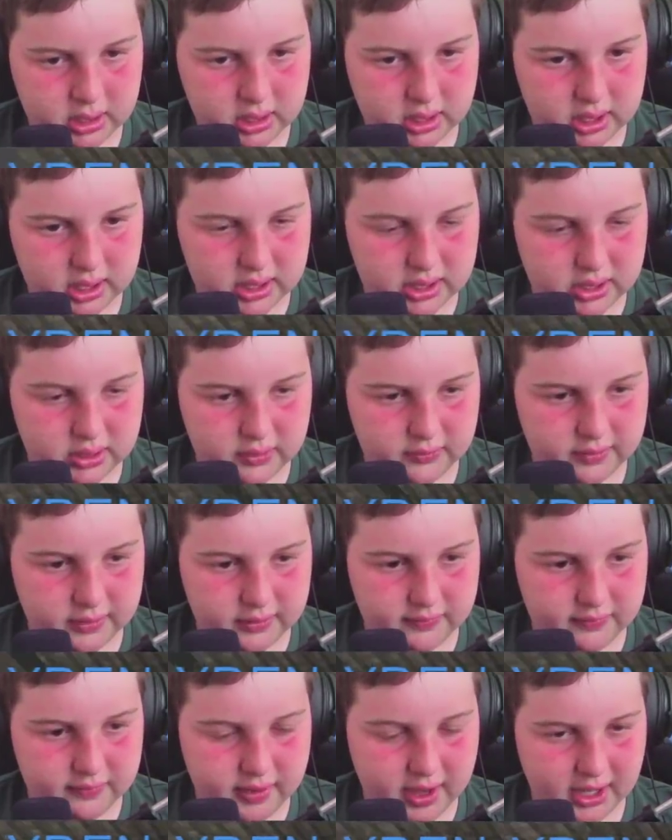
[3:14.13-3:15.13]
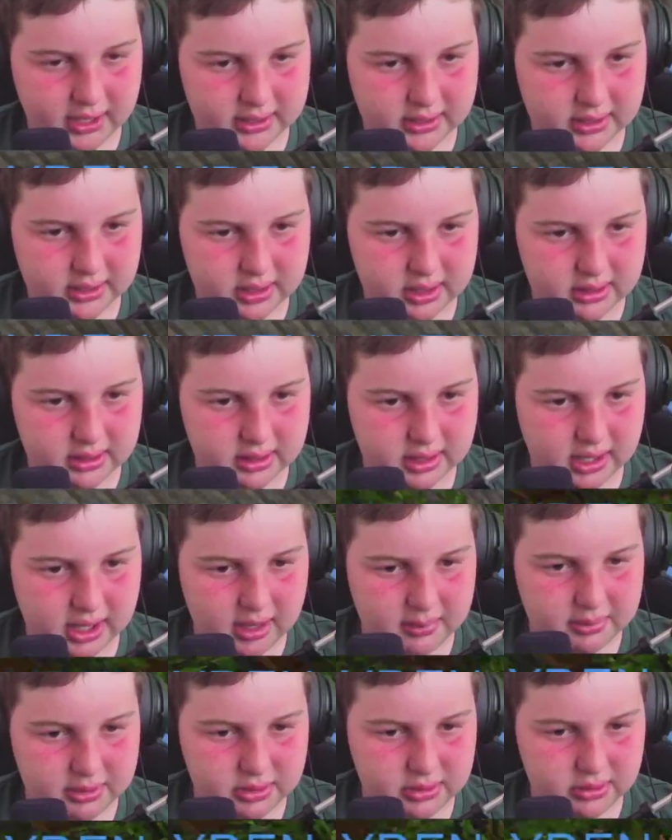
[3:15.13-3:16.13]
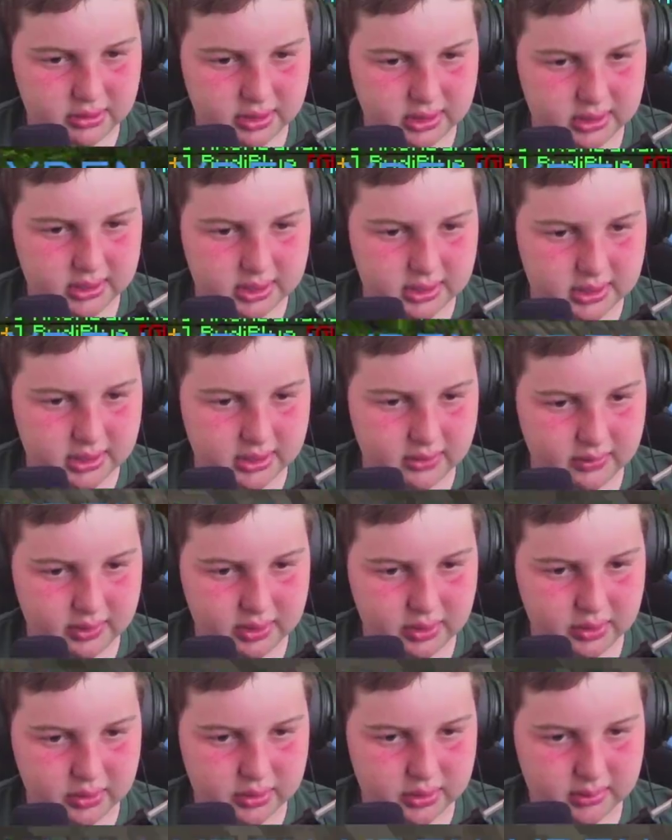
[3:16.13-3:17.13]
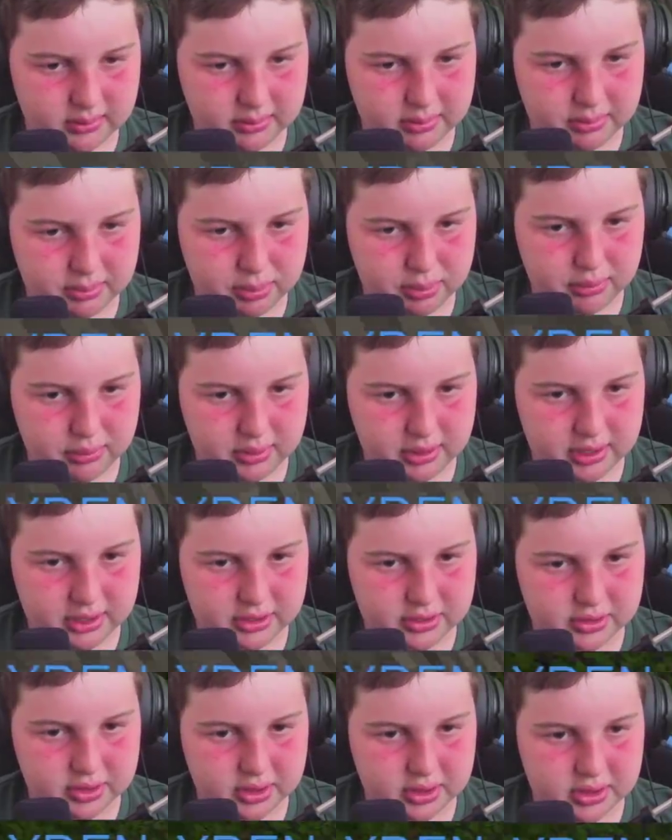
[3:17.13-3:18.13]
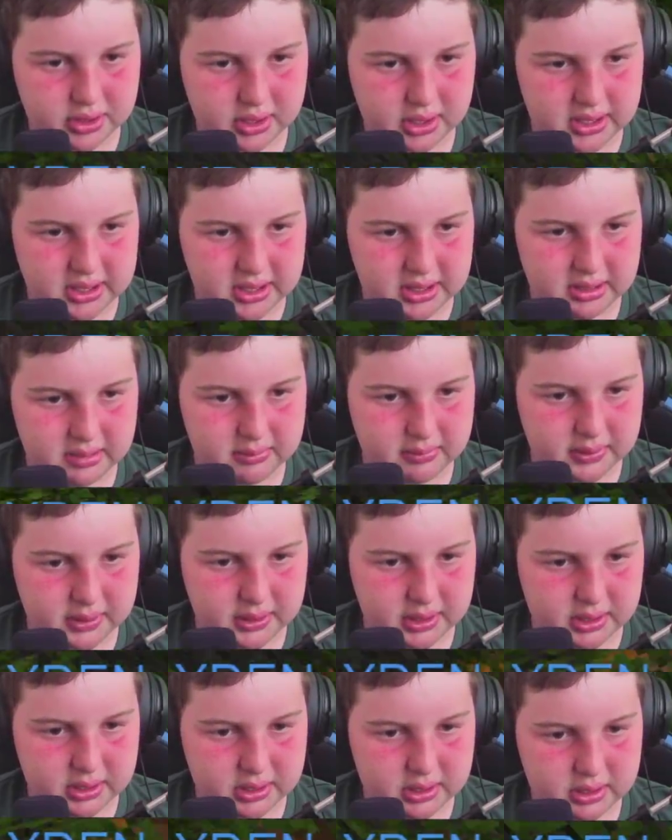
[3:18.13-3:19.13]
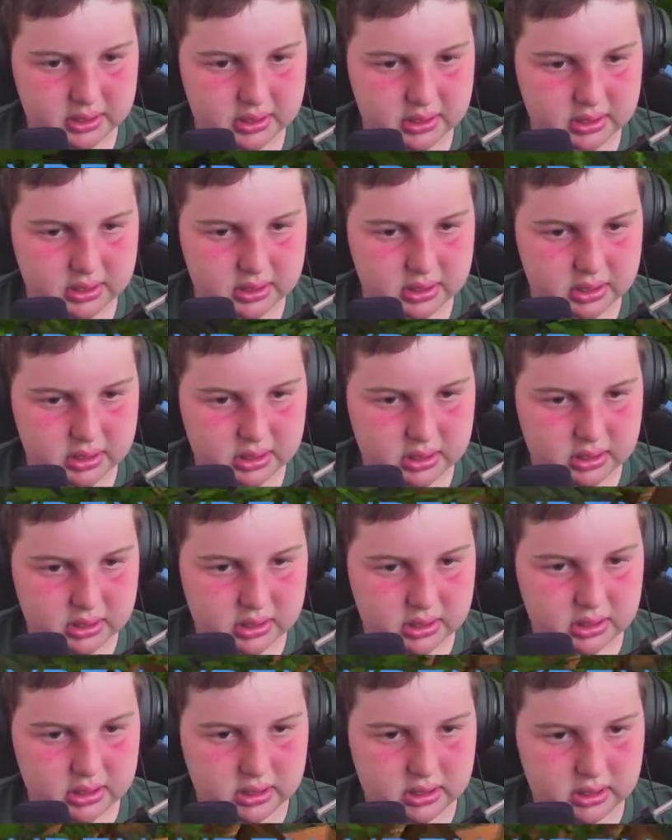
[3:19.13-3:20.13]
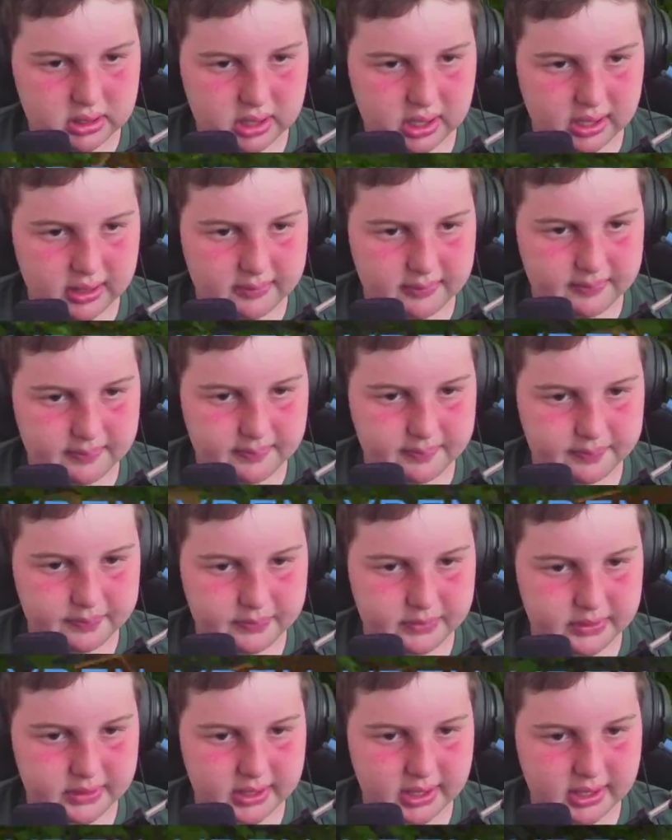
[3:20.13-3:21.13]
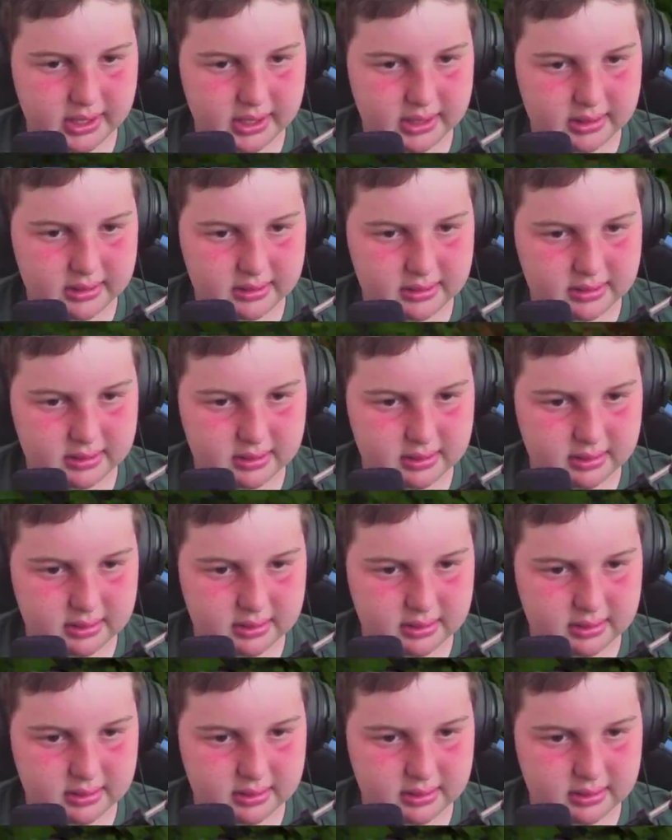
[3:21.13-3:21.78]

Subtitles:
I know for a fact it doesn't happen during Disney World. I'm pretty sure it doesn't, but yeah, that's just